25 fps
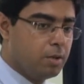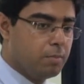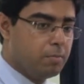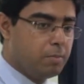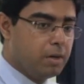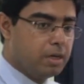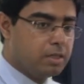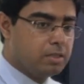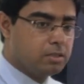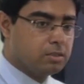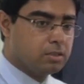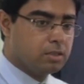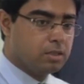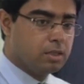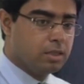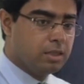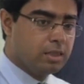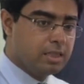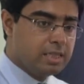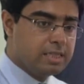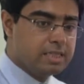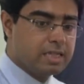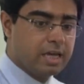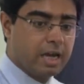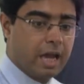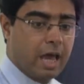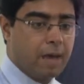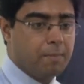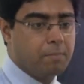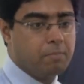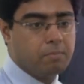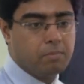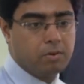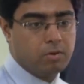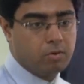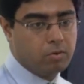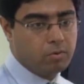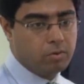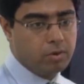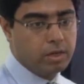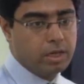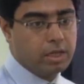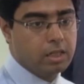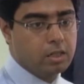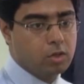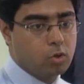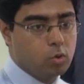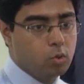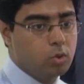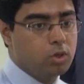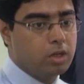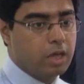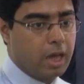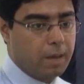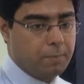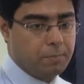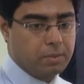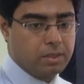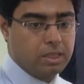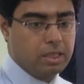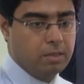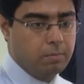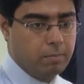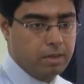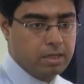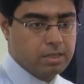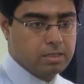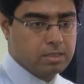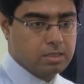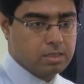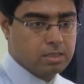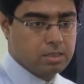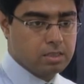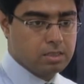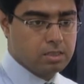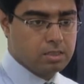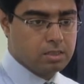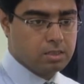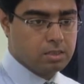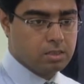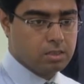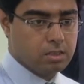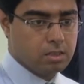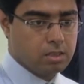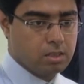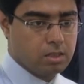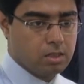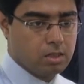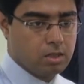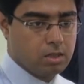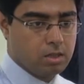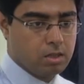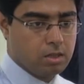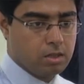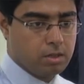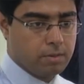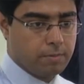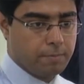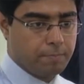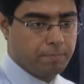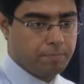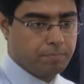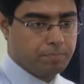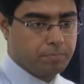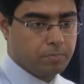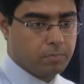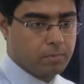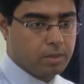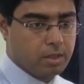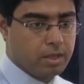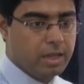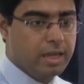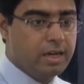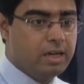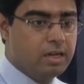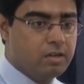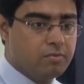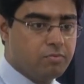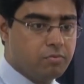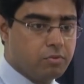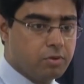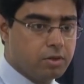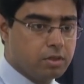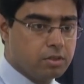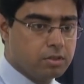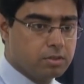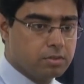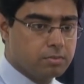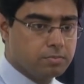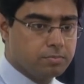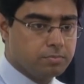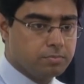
But these are real good apathy medicines. Indifferent.